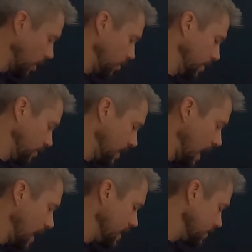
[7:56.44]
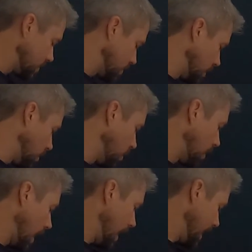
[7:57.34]
what we've got.
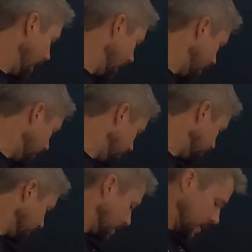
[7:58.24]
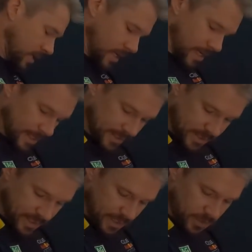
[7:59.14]
So I am
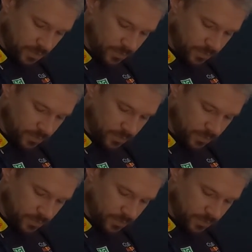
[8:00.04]
6